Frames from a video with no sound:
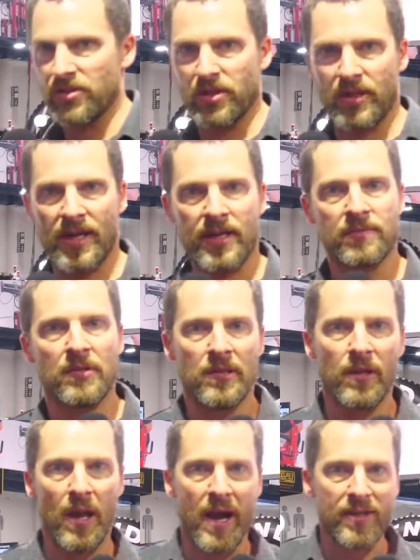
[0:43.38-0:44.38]
that, hey,
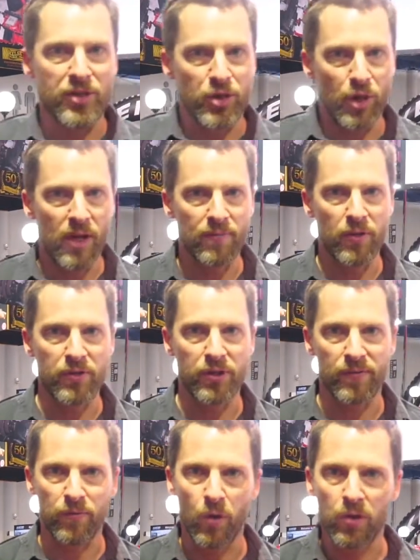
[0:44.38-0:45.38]
as you drive onto
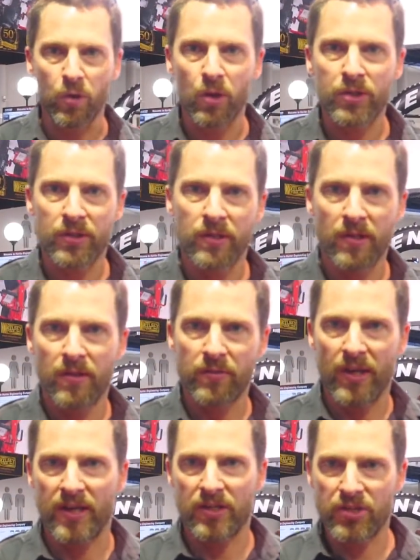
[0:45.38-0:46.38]
the forecourt,
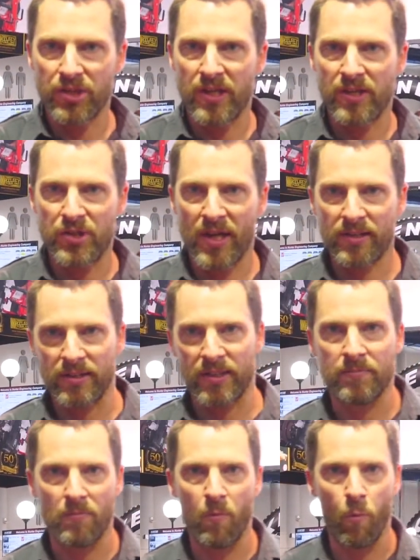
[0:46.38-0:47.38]
they can see exactly
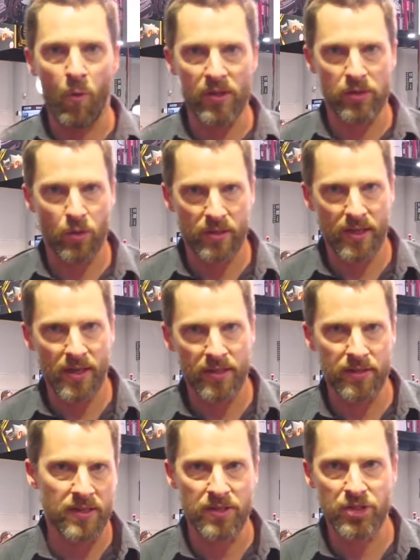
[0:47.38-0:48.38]
whether your car
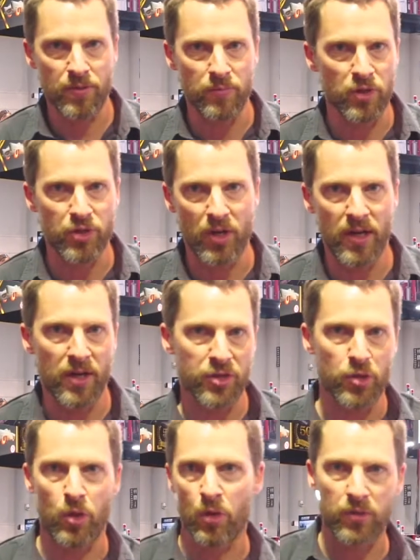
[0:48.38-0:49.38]
needs some new
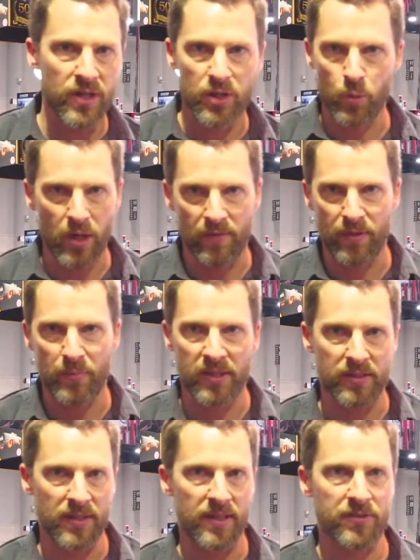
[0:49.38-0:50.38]
tyres or needs whatever
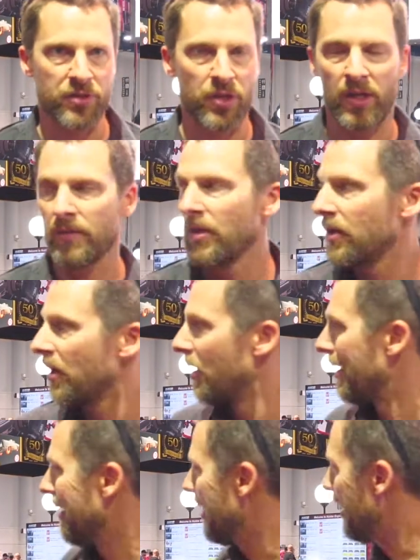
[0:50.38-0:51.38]
being done. So
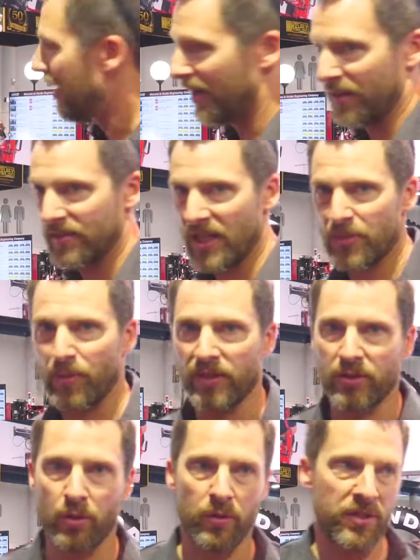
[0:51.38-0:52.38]
I think that's pretty
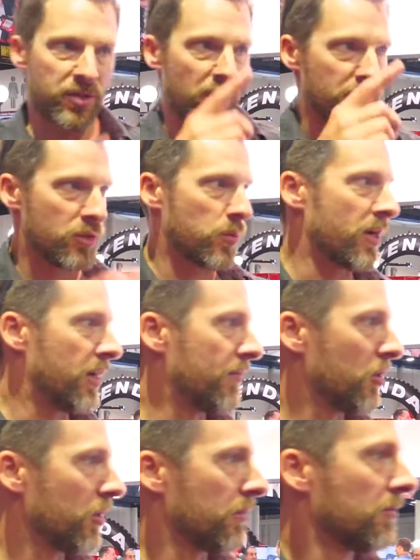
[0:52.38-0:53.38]
cool. Let's go this way and have
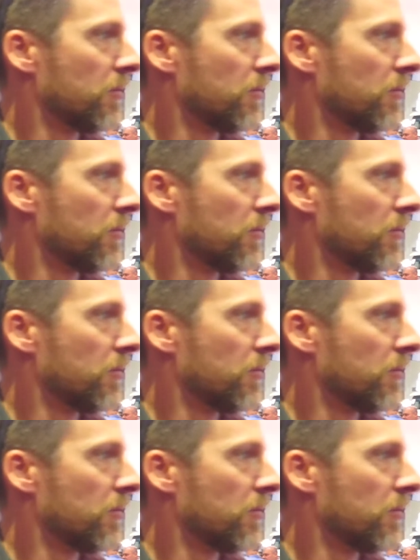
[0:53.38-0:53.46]
a look.